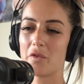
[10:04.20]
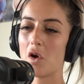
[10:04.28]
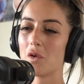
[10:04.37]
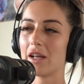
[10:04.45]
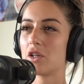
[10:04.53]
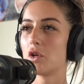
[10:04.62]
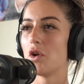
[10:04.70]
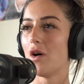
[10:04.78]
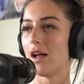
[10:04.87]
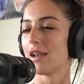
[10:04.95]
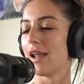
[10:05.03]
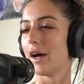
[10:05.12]
like you're not
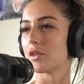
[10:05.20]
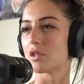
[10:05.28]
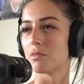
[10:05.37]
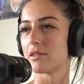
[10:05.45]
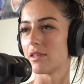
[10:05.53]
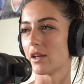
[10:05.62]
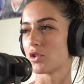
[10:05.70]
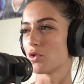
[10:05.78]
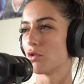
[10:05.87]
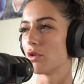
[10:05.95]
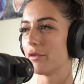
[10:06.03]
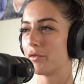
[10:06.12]
allowed to be sexual,
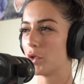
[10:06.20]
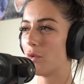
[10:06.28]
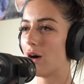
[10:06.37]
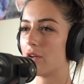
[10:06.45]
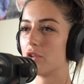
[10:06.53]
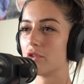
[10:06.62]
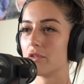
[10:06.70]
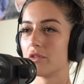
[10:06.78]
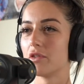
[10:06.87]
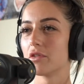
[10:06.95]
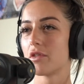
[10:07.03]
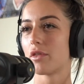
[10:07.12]
or if you are,
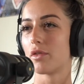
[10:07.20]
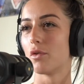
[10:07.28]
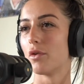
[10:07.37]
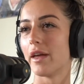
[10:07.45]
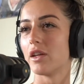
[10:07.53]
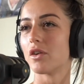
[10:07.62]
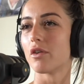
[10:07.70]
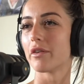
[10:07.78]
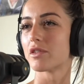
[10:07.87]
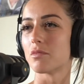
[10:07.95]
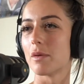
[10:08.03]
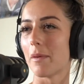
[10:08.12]
you're thought that you're going
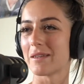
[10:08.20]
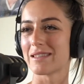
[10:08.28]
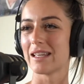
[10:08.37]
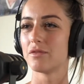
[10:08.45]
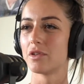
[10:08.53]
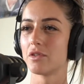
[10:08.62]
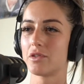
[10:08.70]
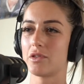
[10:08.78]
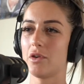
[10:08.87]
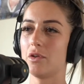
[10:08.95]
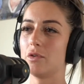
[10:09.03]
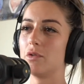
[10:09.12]
to be perceived in a
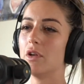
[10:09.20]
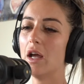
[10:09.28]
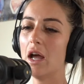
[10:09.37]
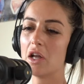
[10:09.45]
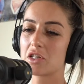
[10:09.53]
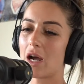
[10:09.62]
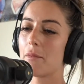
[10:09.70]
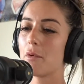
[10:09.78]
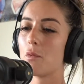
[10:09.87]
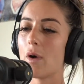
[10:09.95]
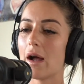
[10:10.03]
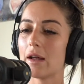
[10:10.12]
certain type of
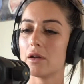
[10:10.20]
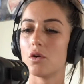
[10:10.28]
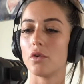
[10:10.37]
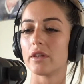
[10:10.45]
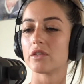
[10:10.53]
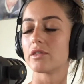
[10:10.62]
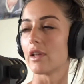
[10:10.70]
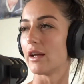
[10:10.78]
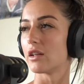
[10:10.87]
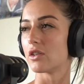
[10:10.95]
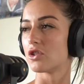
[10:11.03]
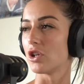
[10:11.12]
way, or there's
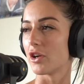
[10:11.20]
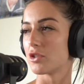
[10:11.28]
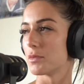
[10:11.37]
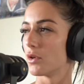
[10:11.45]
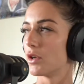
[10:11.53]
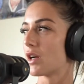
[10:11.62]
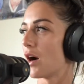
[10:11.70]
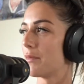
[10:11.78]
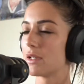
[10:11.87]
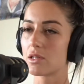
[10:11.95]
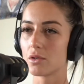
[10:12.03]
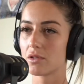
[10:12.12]
like judgment, or you can't be
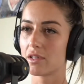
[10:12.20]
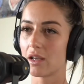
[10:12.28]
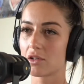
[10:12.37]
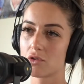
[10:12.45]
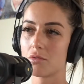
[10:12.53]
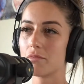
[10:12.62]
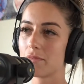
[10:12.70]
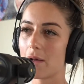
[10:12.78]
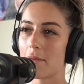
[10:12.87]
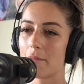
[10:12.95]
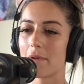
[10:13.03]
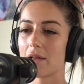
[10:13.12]
too sexual and blah,
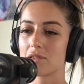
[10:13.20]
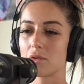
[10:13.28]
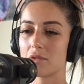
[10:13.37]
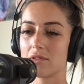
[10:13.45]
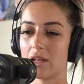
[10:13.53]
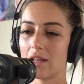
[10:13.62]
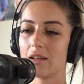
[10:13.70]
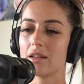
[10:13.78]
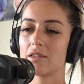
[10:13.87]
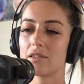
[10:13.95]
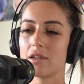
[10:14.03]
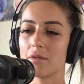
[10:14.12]
blah, blah. So it
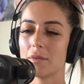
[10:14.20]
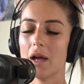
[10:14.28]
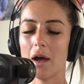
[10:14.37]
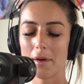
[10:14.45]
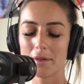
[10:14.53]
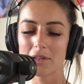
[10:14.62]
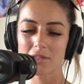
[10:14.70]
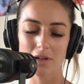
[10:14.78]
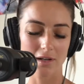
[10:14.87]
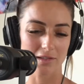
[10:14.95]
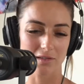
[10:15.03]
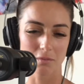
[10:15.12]
is, I think it's kind of
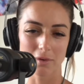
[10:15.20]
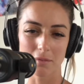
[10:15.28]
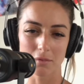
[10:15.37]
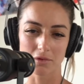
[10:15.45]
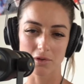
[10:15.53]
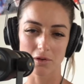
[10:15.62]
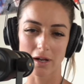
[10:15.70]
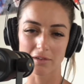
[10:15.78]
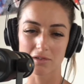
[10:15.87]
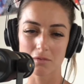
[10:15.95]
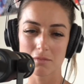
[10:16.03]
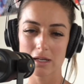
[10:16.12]
like subliminal too. Like,
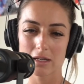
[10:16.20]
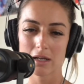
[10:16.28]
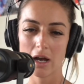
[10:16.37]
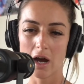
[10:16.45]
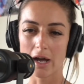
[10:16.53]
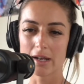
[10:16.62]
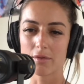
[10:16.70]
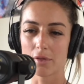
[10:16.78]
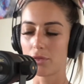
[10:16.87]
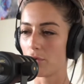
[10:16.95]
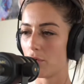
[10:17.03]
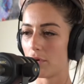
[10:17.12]
to me, I never
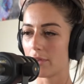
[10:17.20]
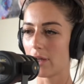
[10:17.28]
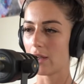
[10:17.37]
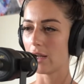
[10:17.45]
thought that